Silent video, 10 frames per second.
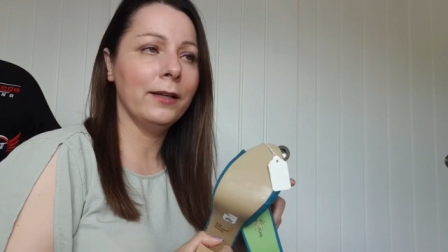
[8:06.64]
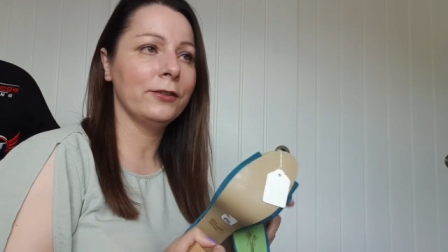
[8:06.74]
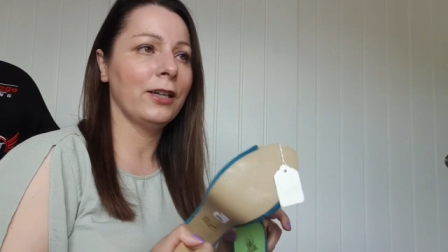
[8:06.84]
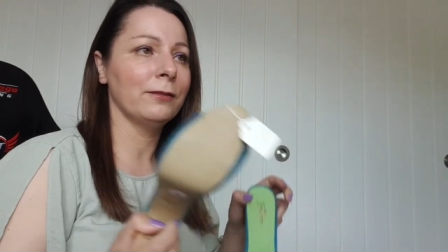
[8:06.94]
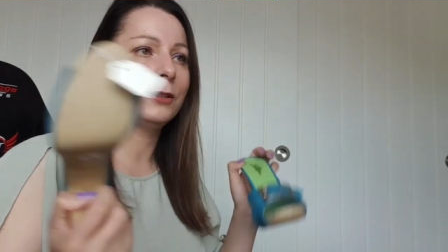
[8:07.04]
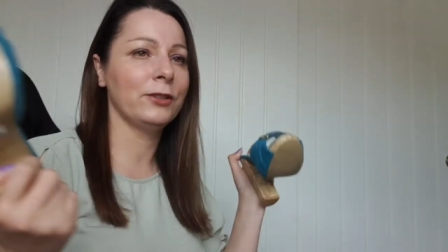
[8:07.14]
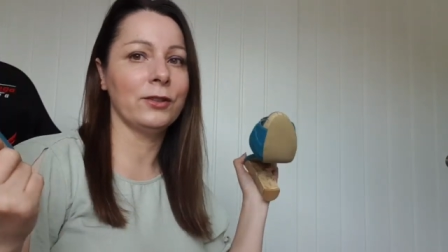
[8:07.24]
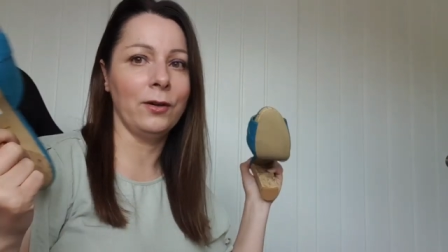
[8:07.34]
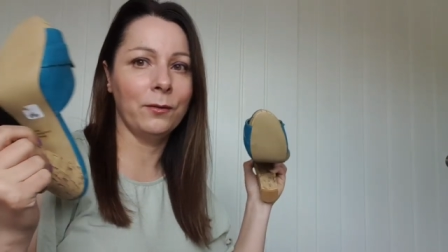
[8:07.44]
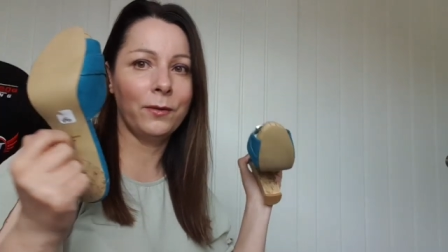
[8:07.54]
in the charity
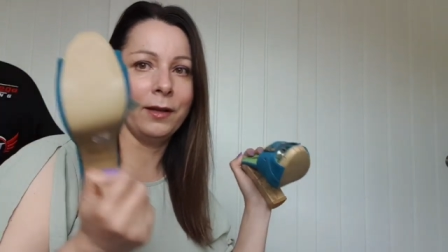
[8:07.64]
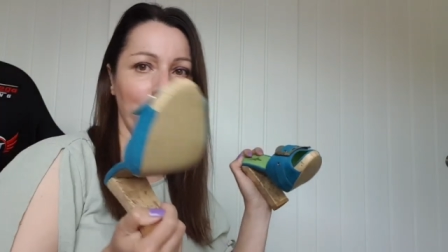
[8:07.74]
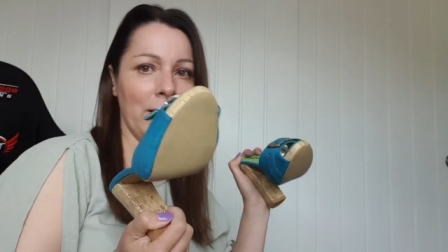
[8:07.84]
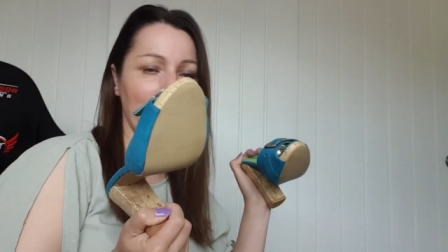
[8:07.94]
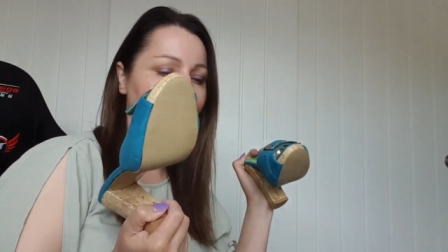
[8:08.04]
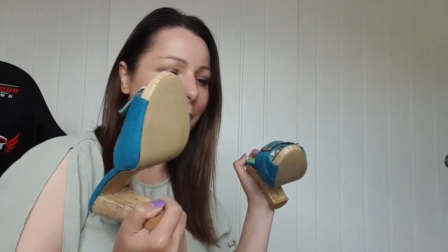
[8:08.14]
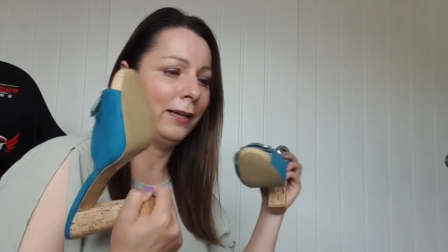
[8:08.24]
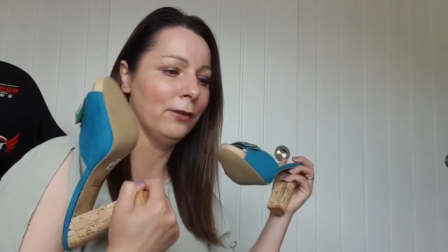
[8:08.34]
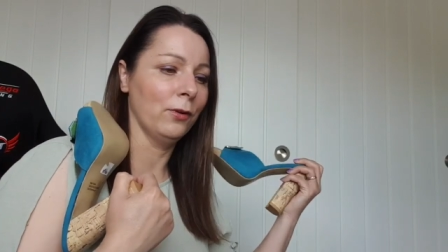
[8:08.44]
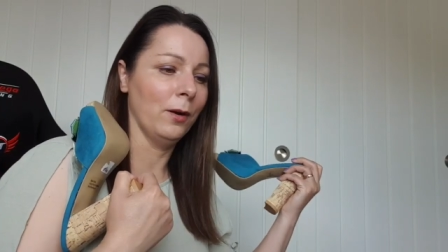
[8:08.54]
shop that, where I get
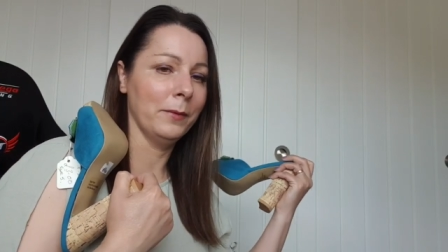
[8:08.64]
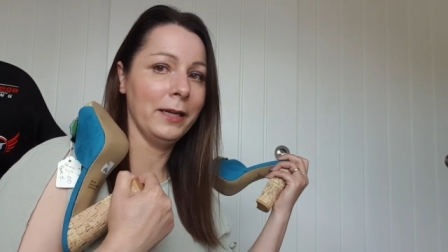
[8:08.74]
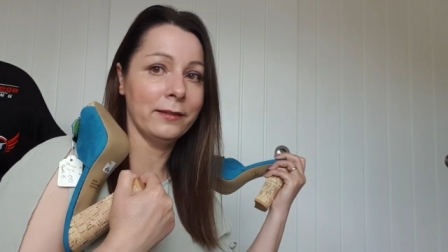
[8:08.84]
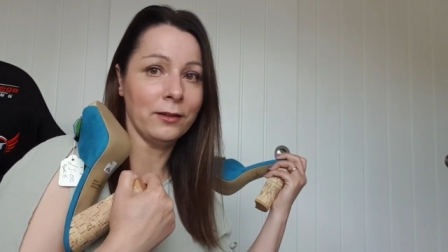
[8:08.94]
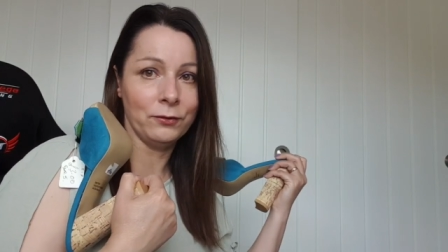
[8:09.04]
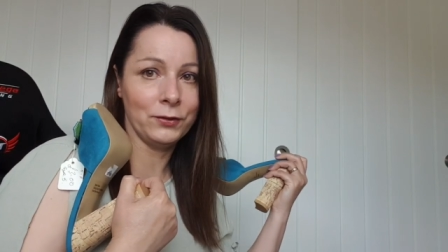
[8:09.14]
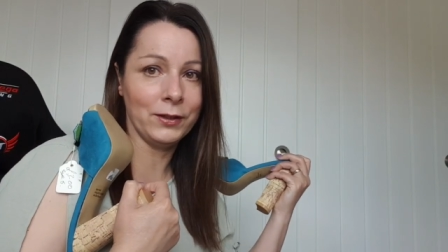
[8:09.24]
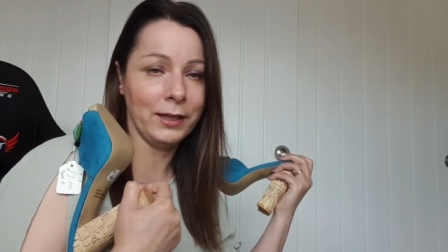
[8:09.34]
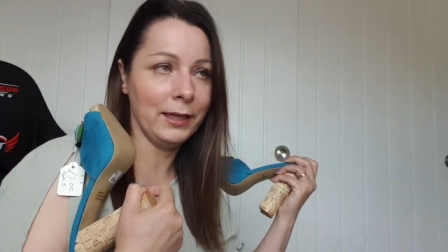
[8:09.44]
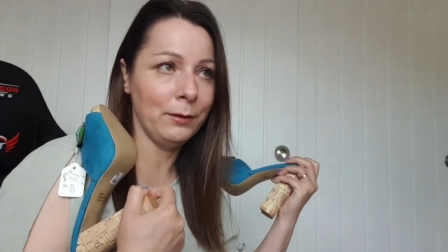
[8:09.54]
these from, is
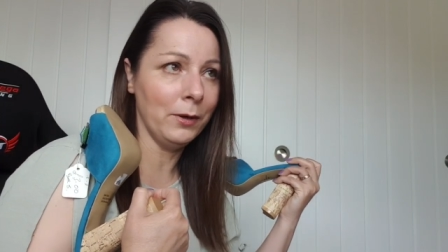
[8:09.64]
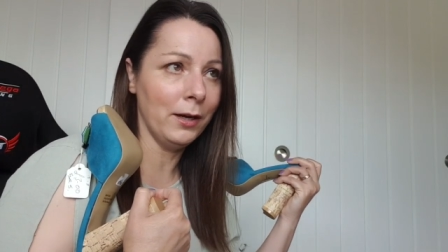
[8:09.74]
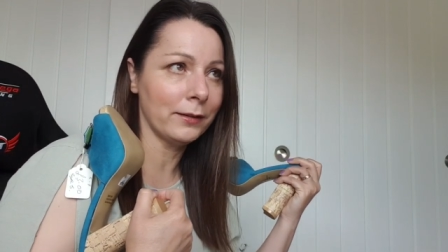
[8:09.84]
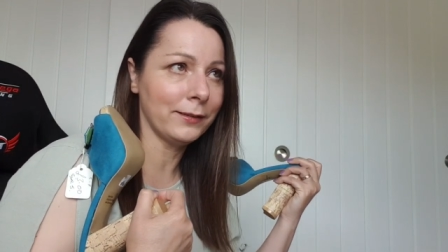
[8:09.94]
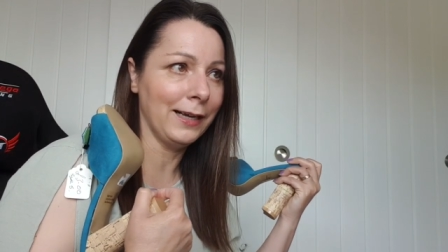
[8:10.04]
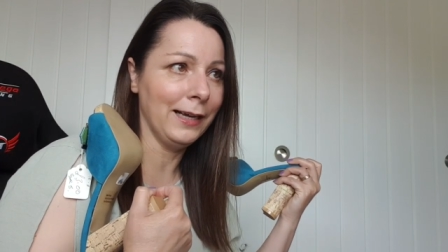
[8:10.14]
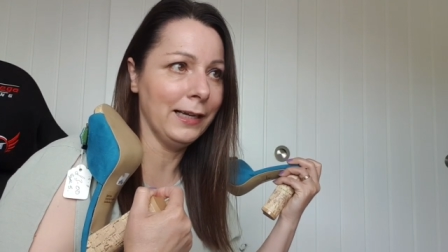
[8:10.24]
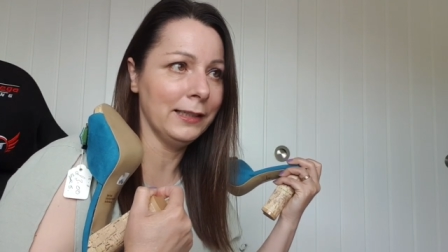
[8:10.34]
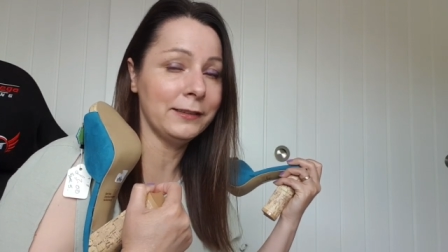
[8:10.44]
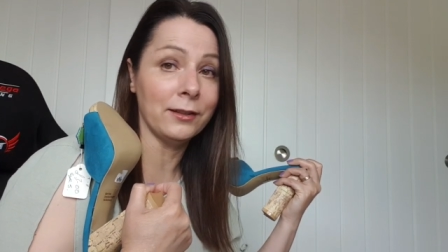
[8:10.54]
obviously, he works
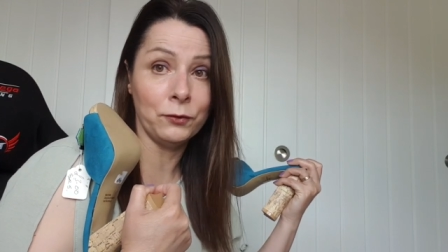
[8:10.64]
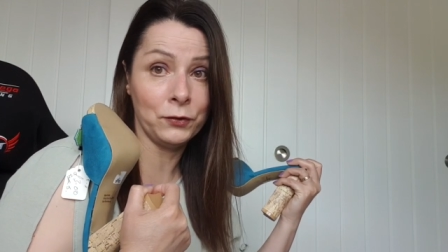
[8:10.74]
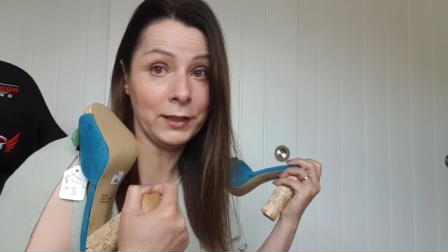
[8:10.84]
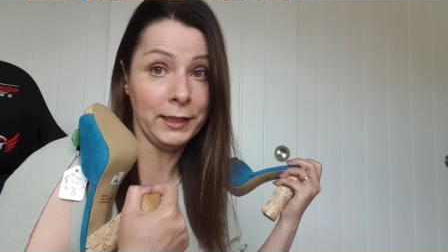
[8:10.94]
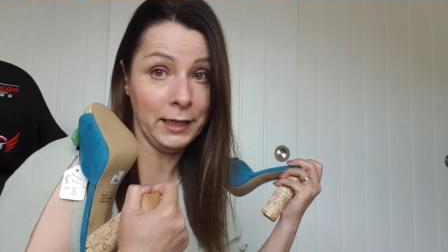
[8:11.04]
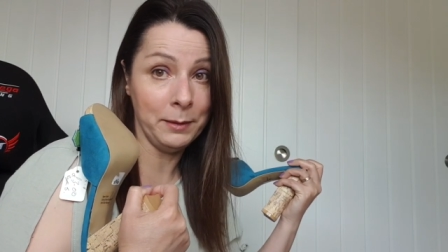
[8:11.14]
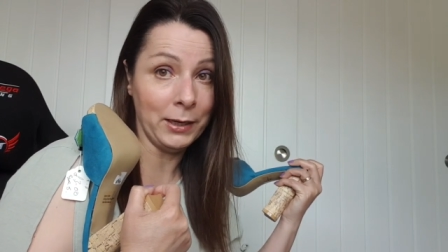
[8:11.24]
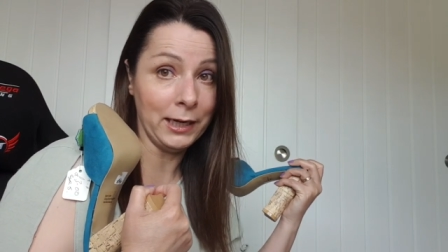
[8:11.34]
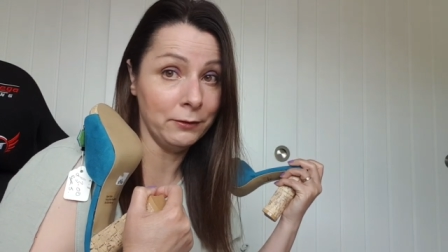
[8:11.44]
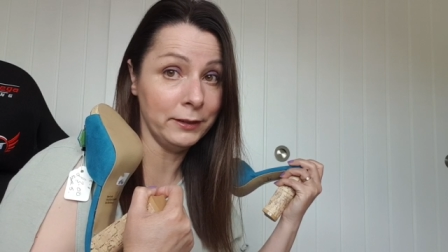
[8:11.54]
there and he's obviously an
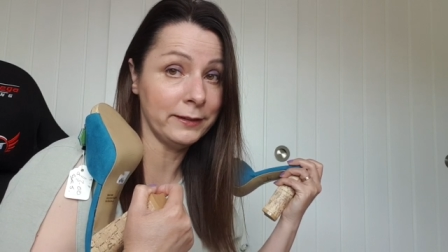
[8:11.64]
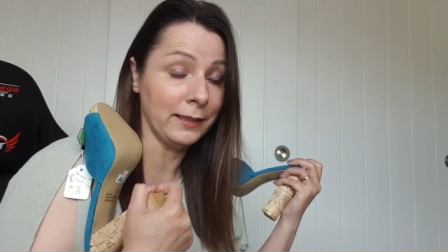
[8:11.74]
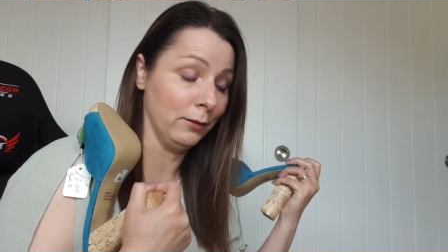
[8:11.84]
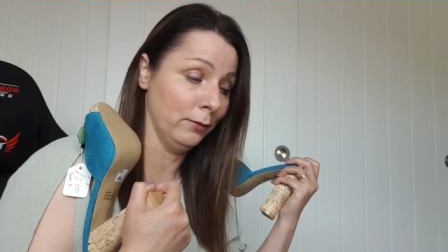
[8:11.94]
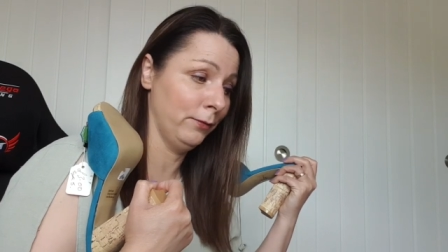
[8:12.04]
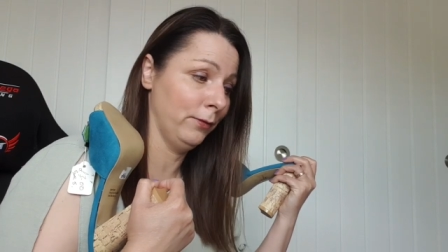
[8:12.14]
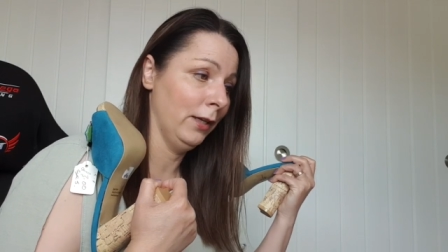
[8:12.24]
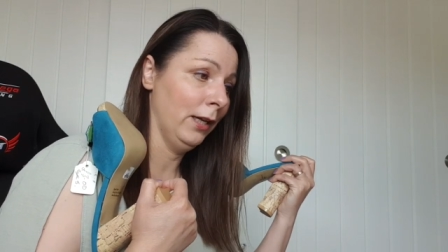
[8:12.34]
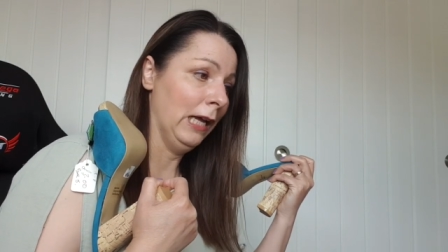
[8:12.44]
eBayer himself.